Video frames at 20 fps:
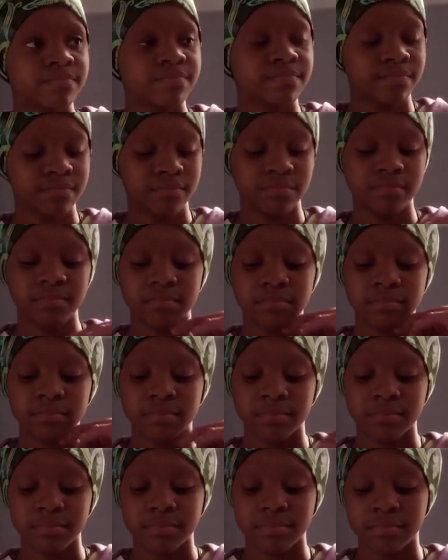Just keep your chin up.
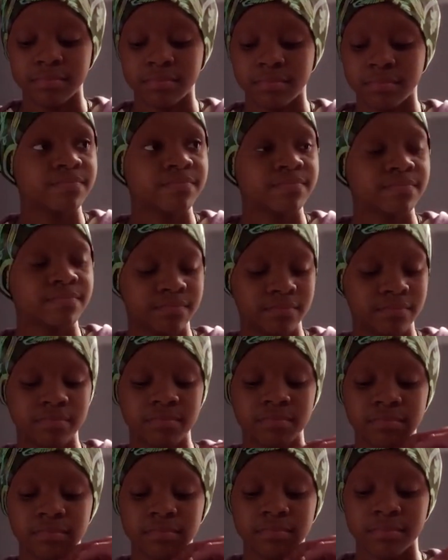Just keep your
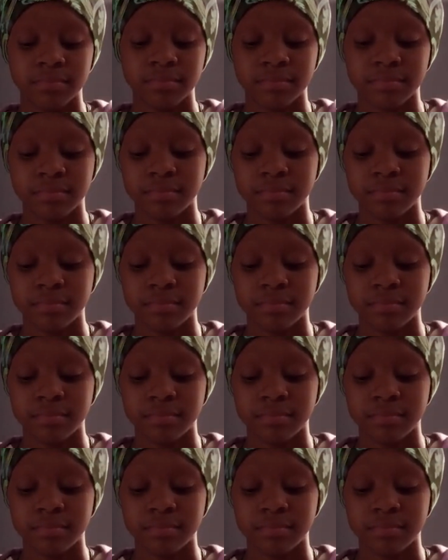chin up.